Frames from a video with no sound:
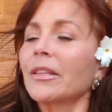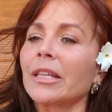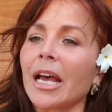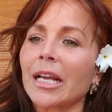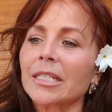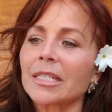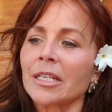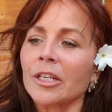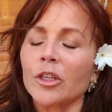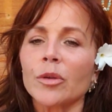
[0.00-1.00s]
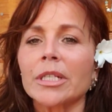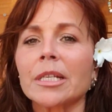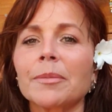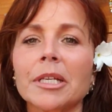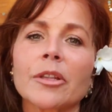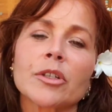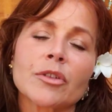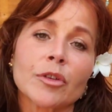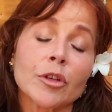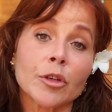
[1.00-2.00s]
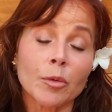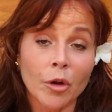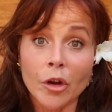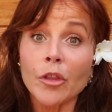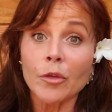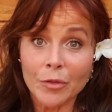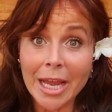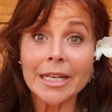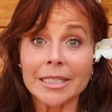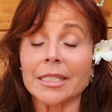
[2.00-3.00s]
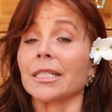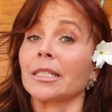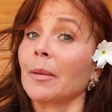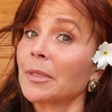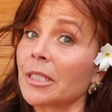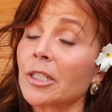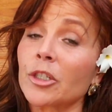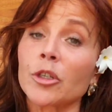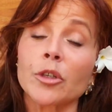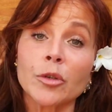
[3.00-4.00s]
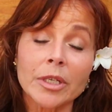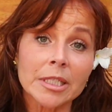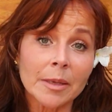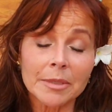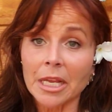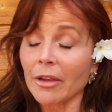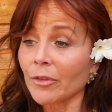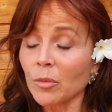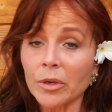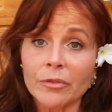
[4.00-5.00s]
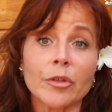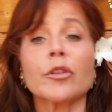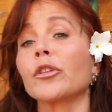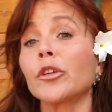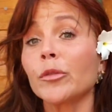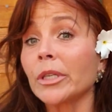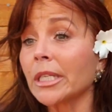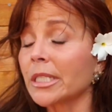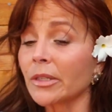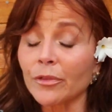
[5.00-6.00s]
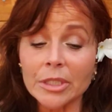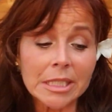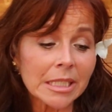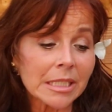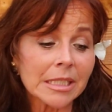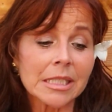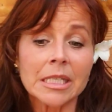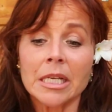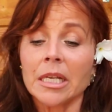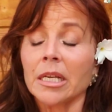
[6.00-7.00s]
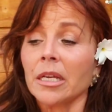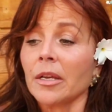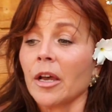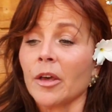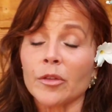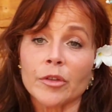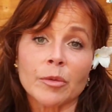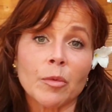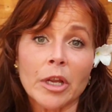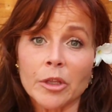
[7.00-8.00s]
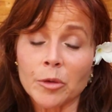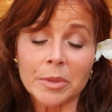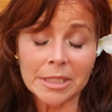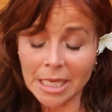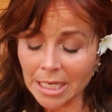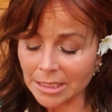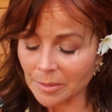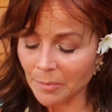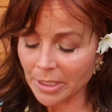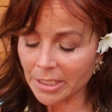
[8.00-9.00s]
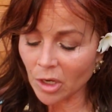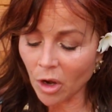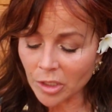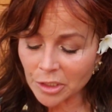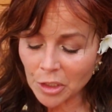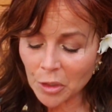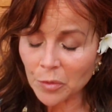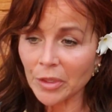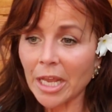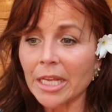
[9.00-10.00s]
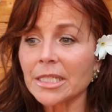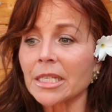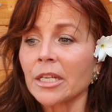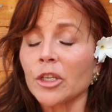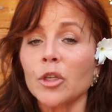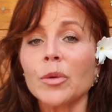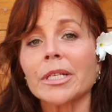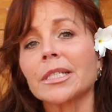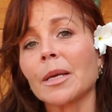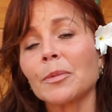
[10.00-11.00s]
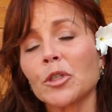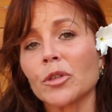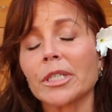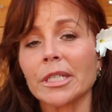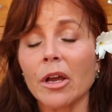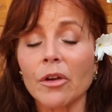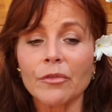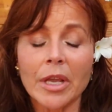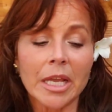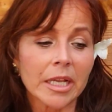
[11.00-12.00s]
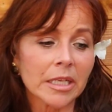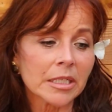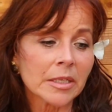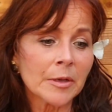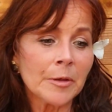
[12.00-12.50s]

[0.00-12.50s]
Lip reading: that you accept others for who you are, although that is acceptance too. You accept everyone for their unique differences other than what you possess. But it's also that you accept yourself. And,